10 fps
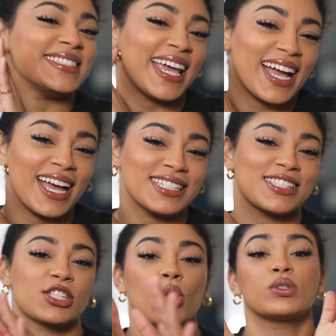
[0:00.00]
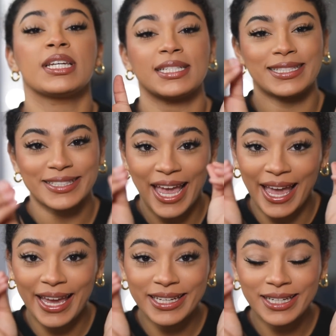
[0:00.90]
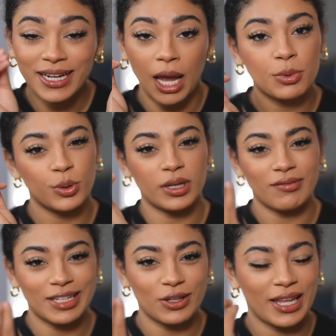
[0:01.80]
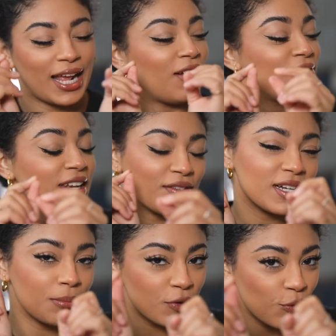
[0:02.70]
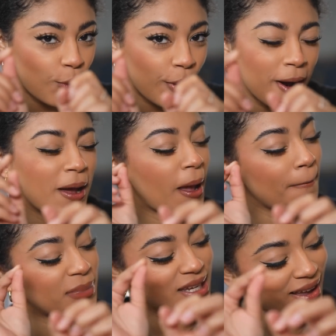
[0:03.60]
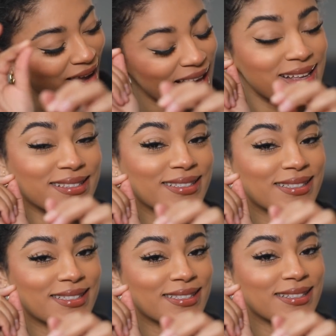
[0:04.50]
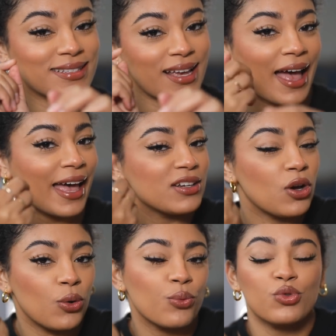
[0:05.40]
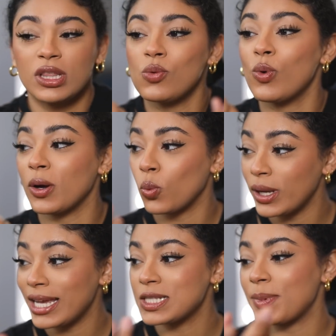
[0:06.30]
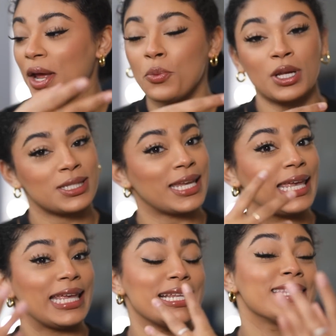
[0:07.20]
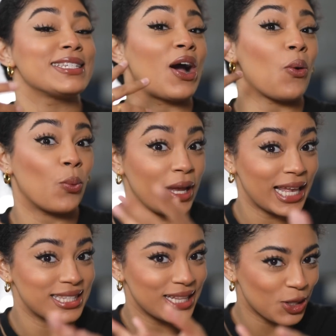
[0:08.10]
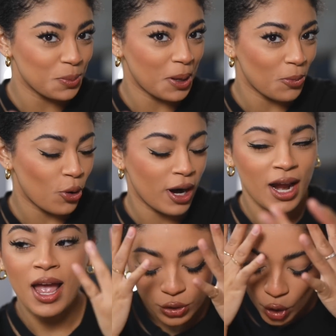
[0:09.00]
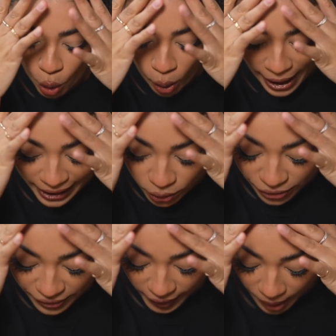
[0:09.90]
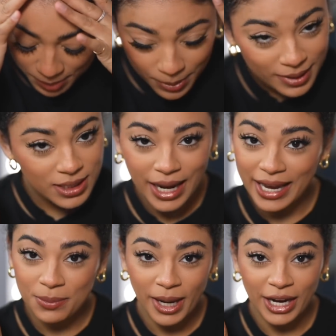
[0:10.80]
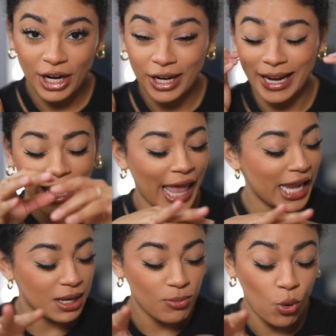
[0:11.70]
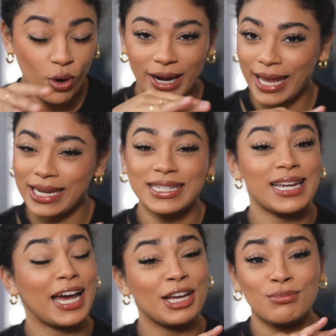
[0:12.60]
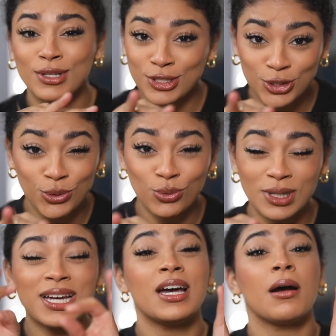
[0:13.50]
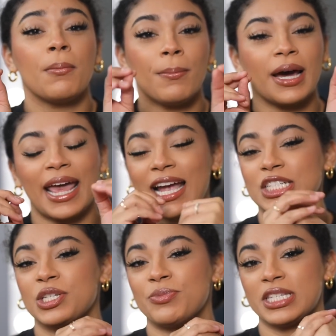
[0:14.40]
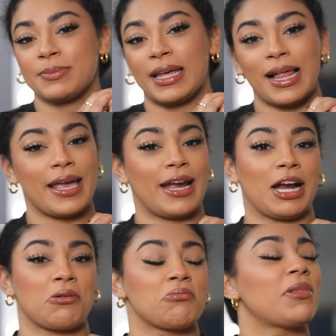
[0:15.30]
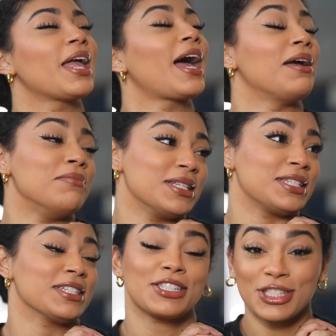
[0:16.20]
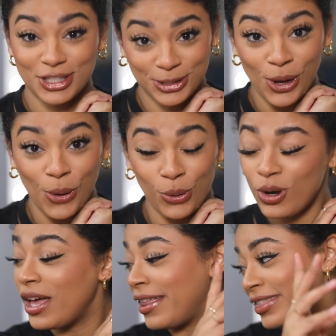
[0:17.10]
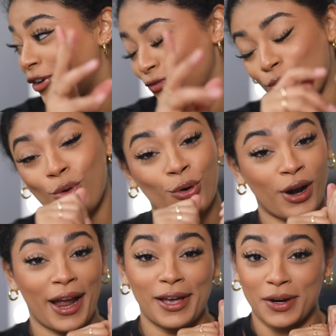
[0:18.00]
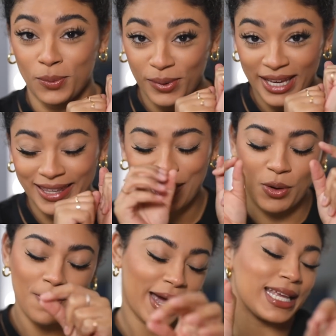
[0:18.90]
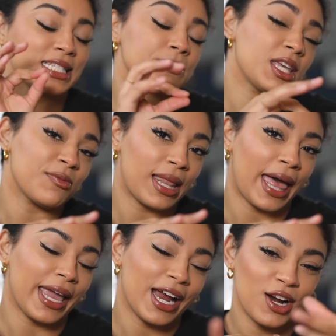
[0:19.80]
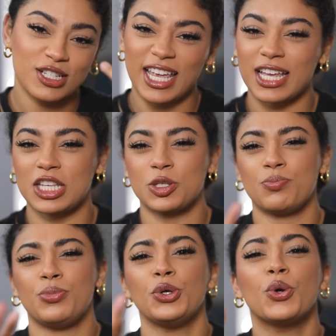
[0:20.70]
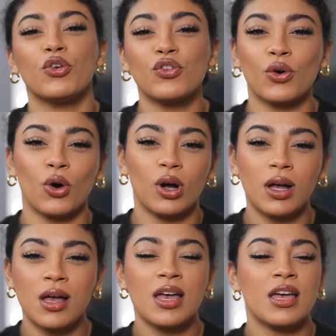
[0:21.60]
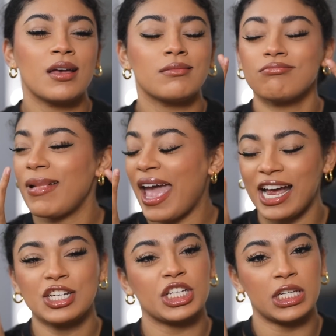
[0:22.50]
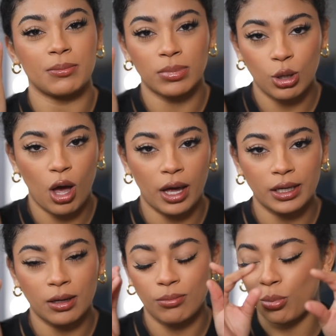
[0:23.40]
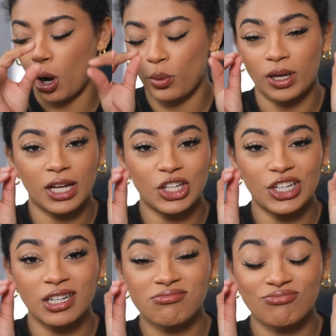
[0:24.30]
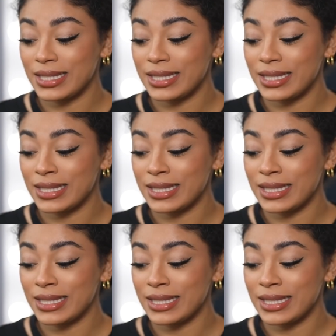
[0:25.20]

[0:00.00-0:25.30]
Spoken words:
Hey guys, so today I'm doing a video that I have never done before because I don't really wear wigs, but I want to get into wigs a little bit more. You know, I don't think I'm gonna be dyeing my hair anymore anytime soon, but I actually miss my light hair. Like, I miss it. So therefore, I got a wig that reminds me of my light hair. It's like this beautiful ashy blonde brown color.